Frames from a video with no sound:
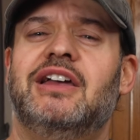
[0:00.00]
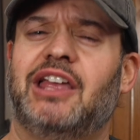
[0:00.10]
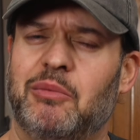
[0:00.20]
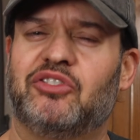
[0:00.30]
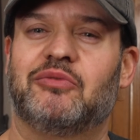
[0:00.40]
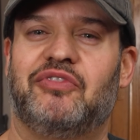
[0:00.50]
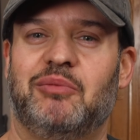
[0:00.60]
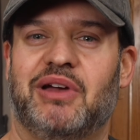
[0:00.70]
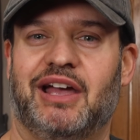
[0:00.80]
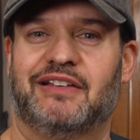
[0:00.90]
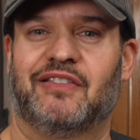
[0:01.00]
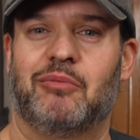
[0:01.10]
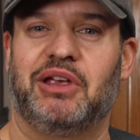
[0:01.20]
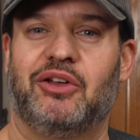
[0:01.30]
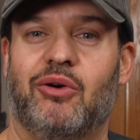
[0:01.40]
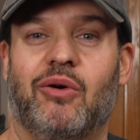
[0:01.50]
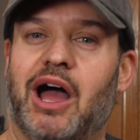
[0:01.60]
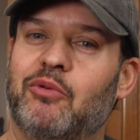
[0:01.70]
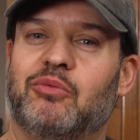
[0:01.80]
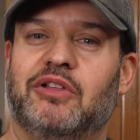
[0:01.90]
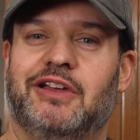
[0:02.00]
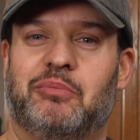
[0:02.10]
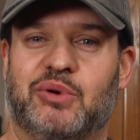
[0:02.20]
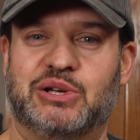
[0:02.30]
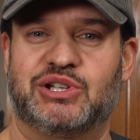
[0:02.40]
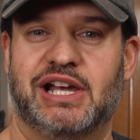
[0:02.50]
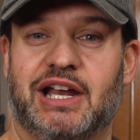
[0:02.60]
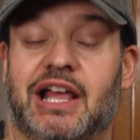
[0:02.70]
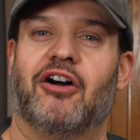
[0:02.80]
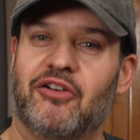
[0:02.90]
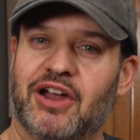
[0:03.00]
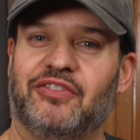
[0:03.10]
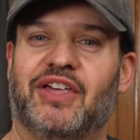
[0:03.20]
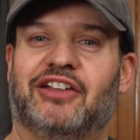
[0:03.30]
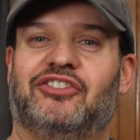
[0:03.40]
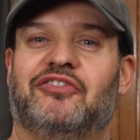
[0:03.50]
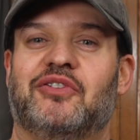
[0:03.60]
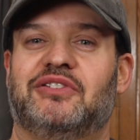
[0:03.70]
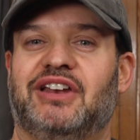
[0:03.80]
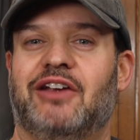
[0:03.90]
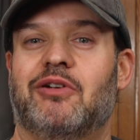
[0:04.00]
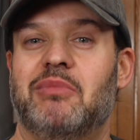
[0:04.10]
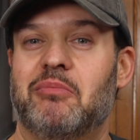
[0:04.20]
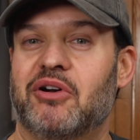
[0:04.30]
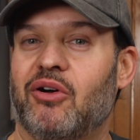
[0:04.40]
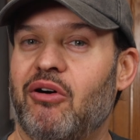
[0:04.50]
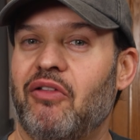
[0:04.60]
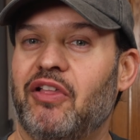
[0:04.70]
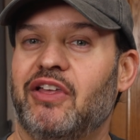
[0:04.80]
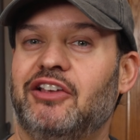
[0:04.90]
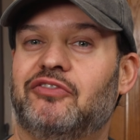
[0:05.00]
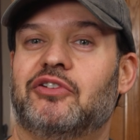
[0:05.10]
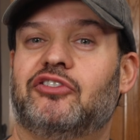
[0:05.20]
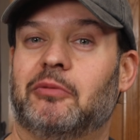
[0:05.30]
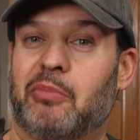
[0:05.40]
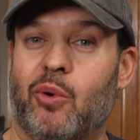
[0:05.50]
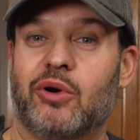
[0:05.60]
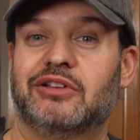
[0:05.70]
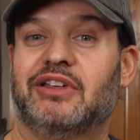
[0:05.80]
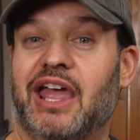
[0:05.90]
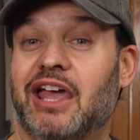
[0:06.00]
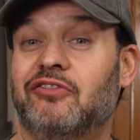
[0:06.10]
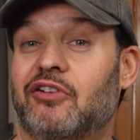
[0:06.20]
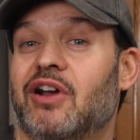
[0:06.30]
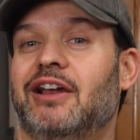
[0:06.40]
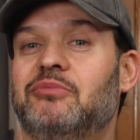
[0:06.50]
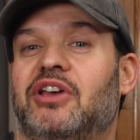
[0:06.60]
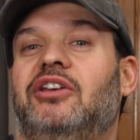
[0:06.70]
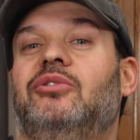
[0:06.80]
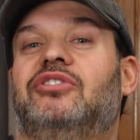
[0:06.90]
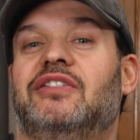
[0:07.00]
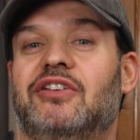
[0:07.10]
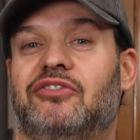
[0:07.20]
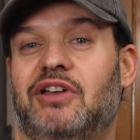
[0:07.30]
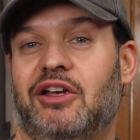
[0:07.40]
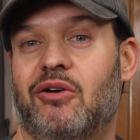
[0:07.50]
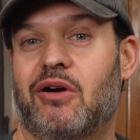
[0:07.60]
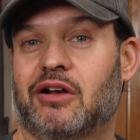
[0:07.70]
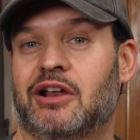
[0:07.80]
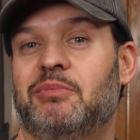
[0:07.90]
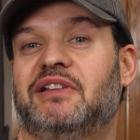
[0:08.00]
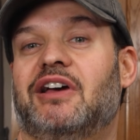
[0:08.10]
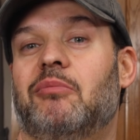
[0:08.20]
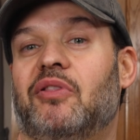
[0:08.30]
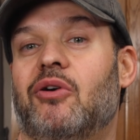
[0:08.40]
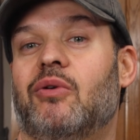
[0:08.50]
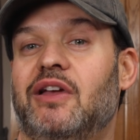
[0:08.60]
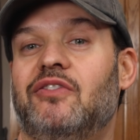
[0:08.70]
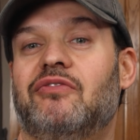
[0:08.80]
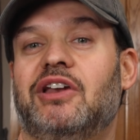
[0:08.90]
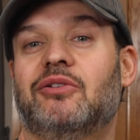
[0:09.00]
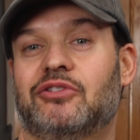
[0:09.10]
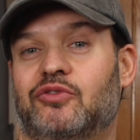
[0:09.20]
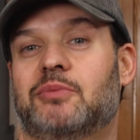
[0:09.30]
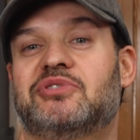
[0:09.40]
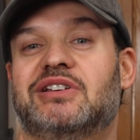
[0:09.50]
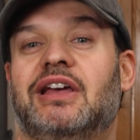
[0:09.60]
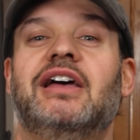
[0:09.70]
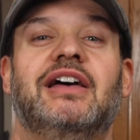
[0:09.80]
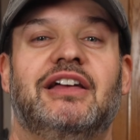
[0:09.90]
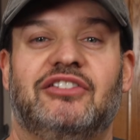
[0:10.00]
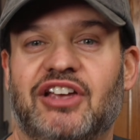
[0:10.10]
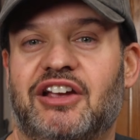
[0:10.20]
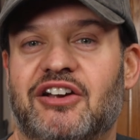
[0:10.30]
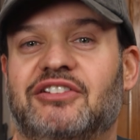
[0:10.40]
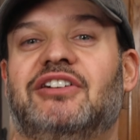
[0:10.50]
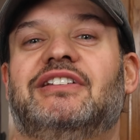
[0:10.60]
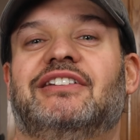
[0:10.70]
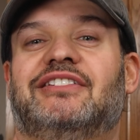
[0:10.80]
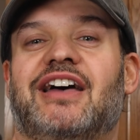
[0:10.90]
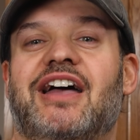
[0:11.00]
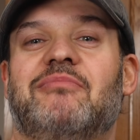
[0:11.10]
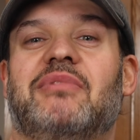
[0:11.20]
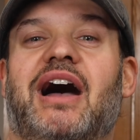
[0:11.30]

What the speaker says: Give me some feedback and let me know. I would really appreciate it. All right, that's it for today. Remember, all the links for support and for items I used in this video are gonna be down below in the video description. Take care until next time.